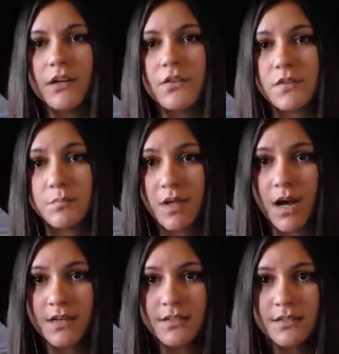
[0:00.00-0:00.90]
on those
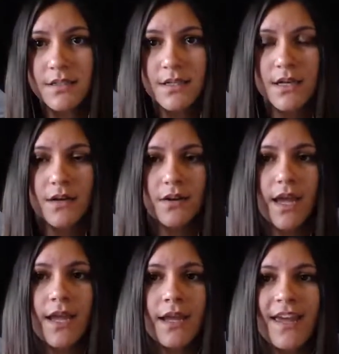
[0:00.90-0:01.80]
blocks.
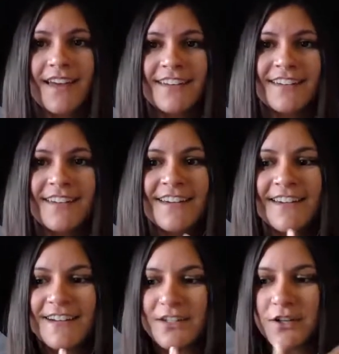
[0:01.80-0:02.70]
Okay. And,
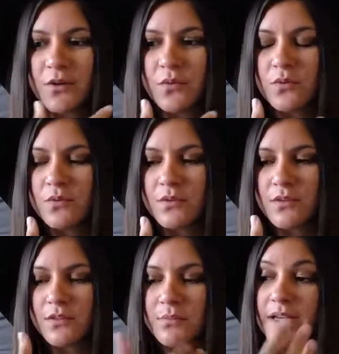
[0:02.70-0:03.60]
you know,
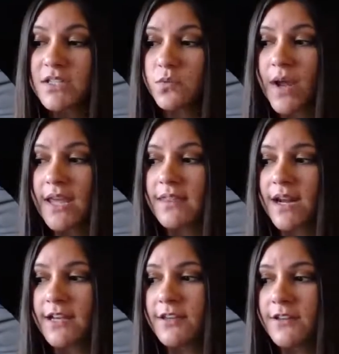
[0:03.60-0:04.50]
the best way
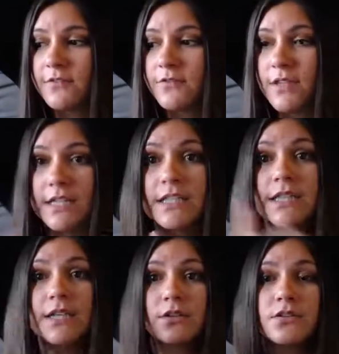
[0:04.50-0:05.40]
that I have like
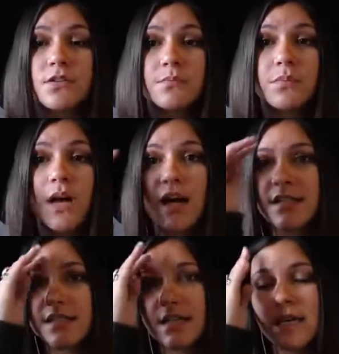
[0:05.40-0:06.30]
cleared those
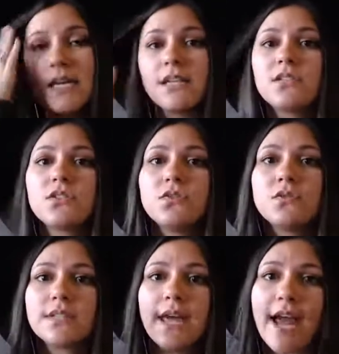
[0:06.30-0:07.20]
blocks is
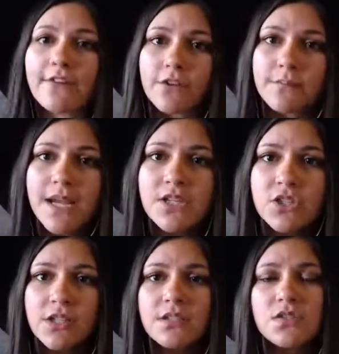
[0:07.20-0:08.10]
to set
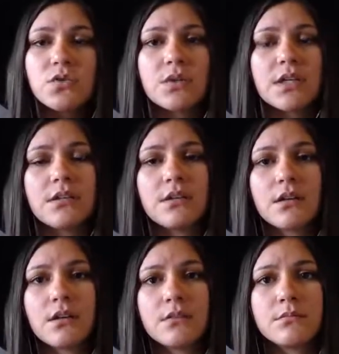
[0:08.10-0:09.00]
affirmations. You can
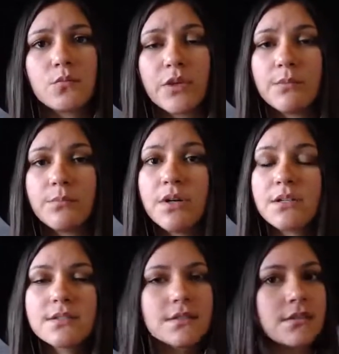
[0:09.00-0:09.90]
read
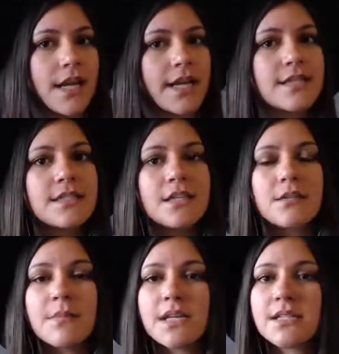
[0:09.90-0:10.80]
books. Like I
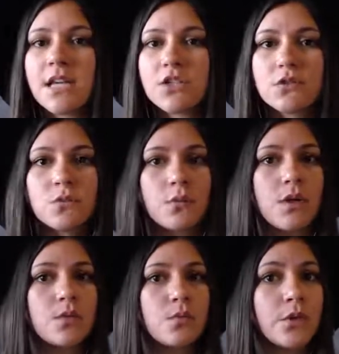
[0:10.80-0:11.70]
said, the meditations were
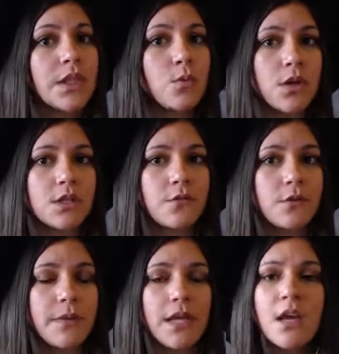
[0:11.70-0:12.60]
what really worked
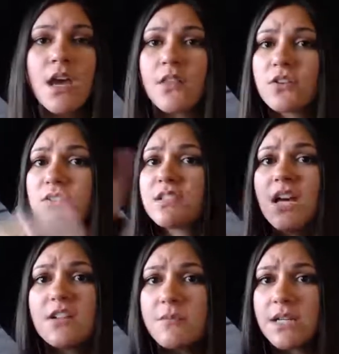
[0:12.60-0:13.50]
for me. There's a
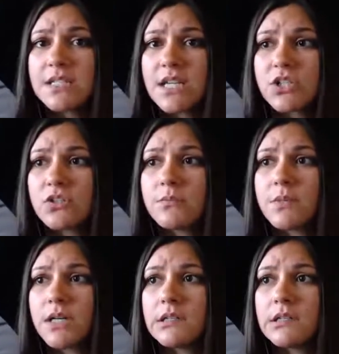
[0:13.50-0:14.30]
ton of meditational